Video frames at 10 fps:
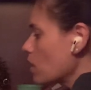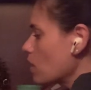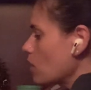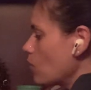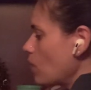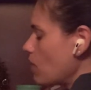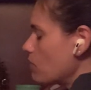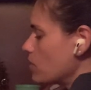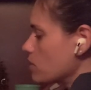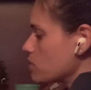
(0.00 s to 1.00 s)
And then we have,
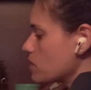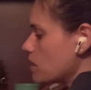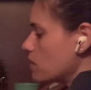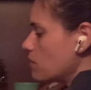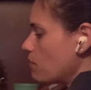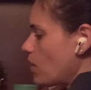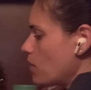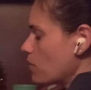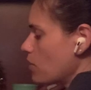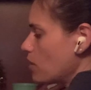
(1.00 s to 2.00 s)
as I said, the
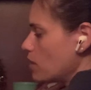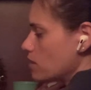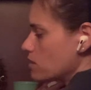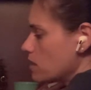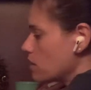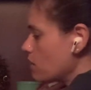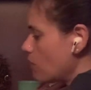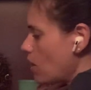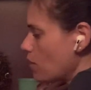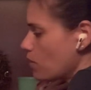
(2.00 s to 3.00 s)
father card. That's like the
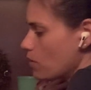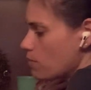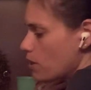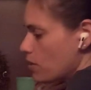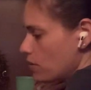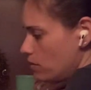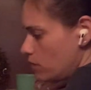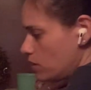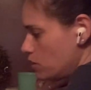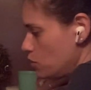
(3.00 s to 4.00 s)
father or the mother.
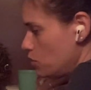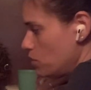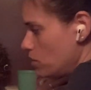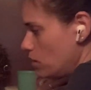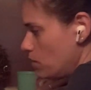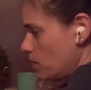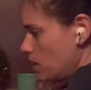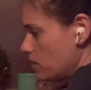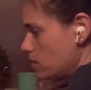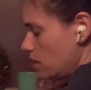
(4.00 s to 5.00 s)
That's you, or, you know, what I mean,
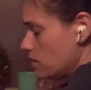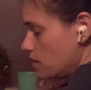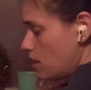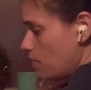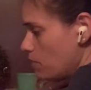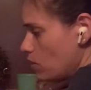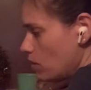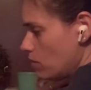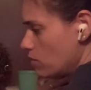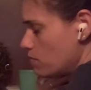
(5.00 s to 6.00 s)
that's them. They're
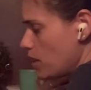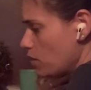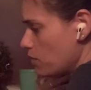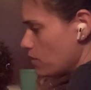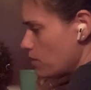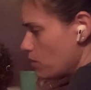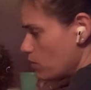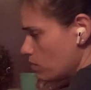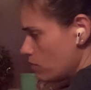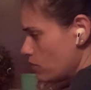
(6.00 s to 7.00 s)
male or
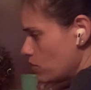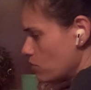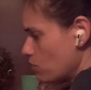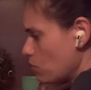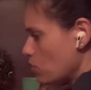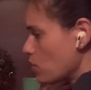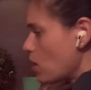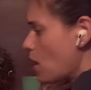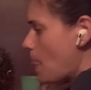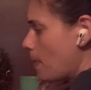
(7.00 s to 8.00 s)
female, fit the role.
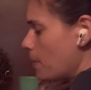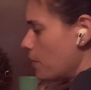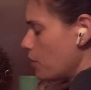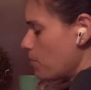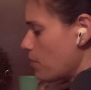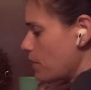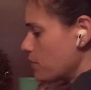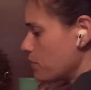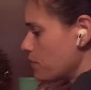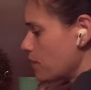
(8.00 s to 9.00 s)
They're a
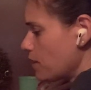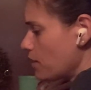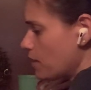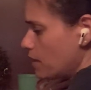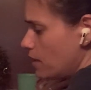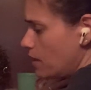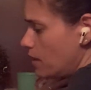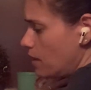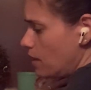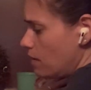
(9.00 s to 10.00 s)
parental figure
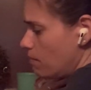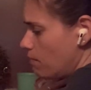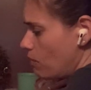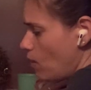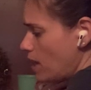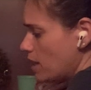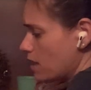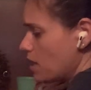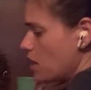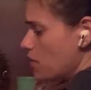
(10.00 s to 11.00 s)
in wedding.
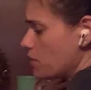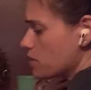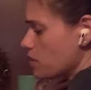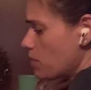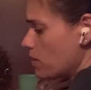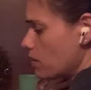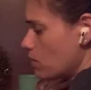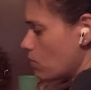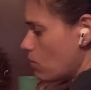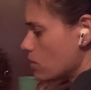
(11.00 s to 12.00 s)
They're someone that
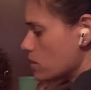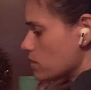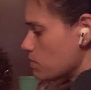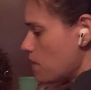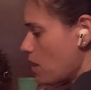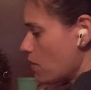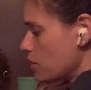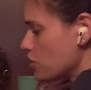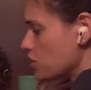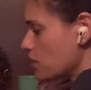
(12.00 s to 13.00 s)
wants
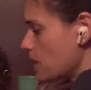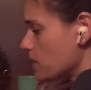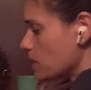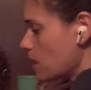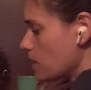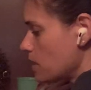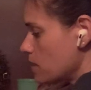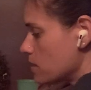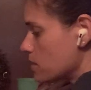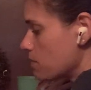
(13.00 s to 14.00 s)
marriage and things like
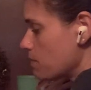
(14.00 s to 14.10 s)
this.